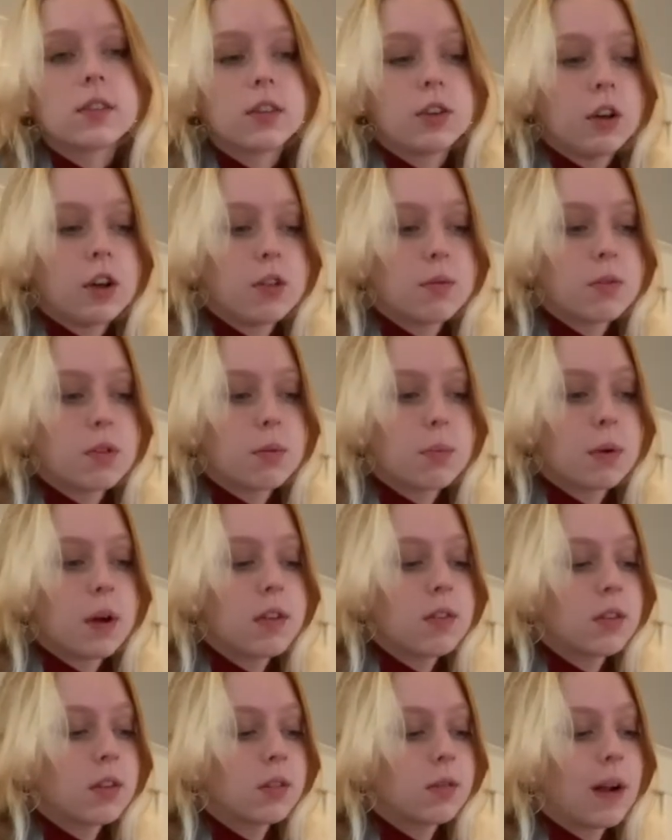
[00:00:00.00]
Christmas
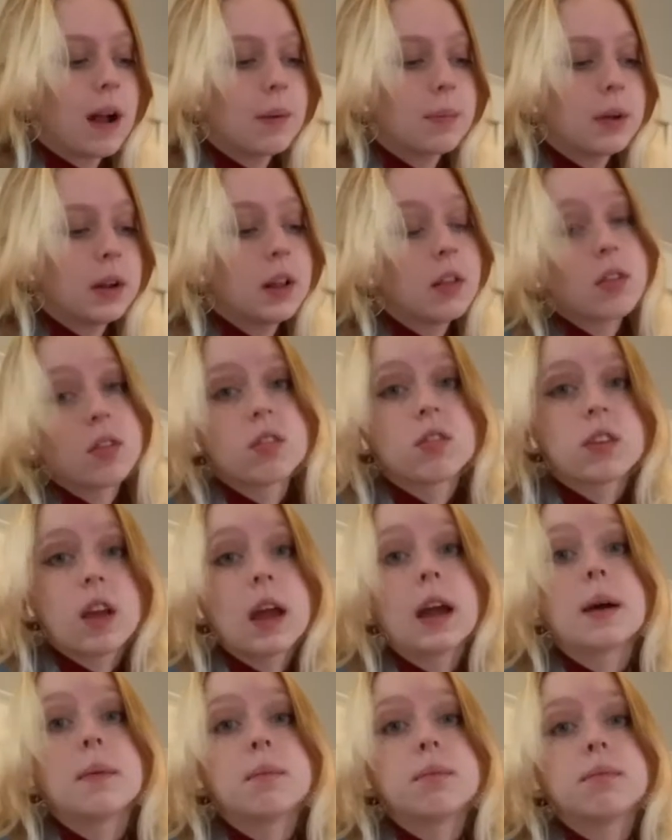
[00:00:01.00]
present wrapping is a
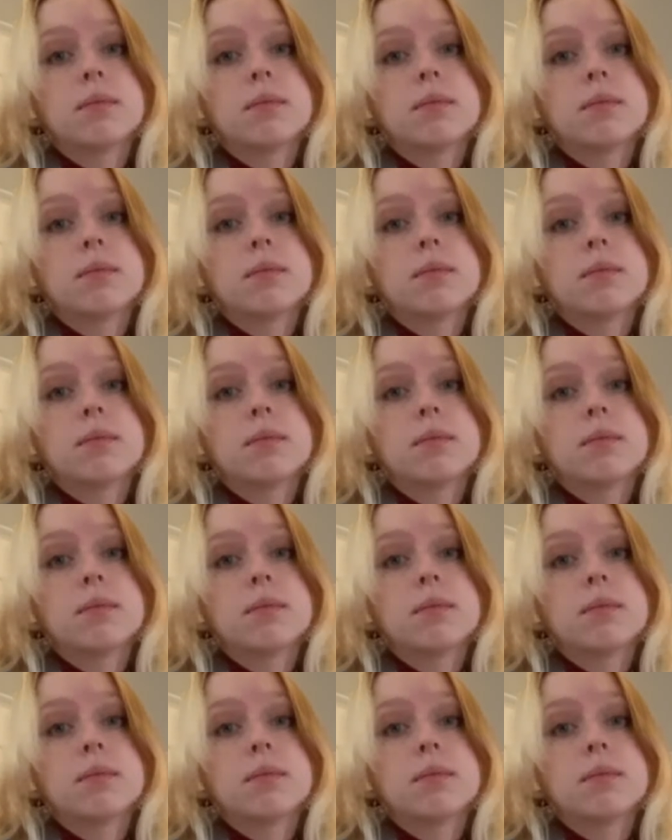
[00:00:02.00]
scam.